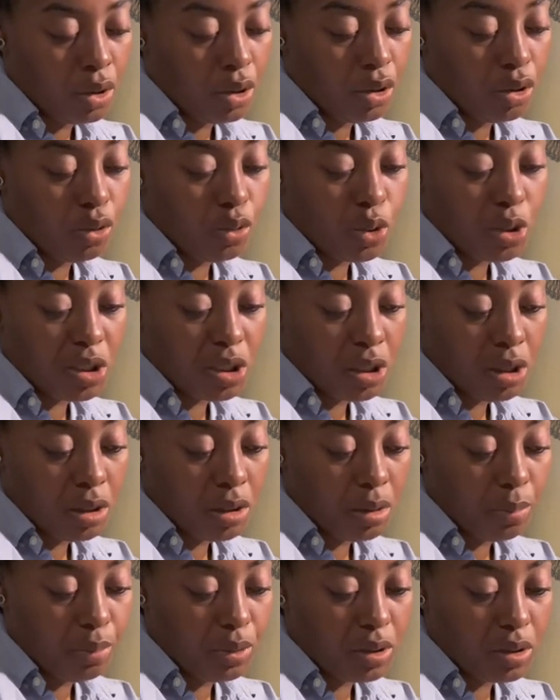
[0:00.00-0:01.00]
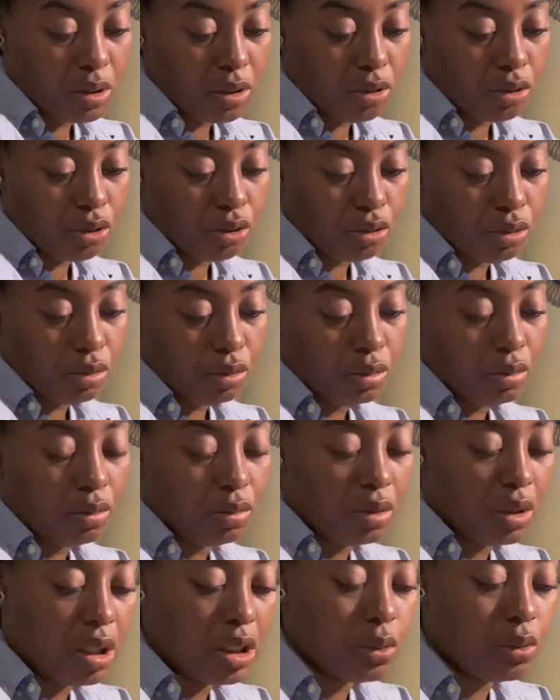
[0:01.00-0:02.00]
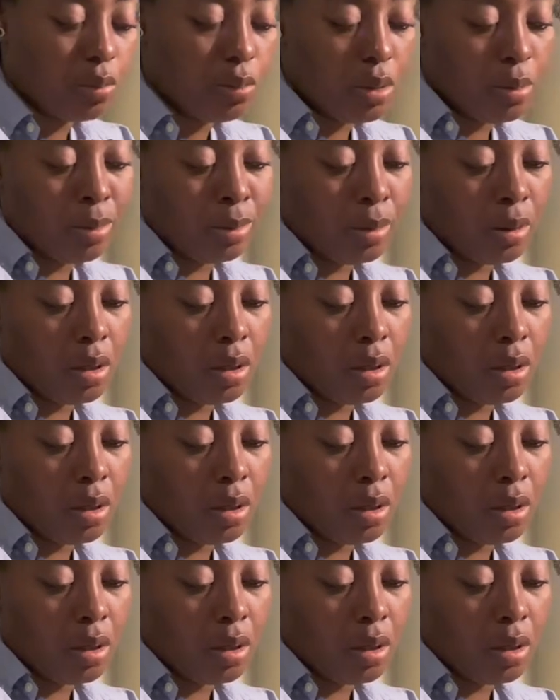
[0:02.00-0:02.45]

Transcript: You've seen the potential. Things will be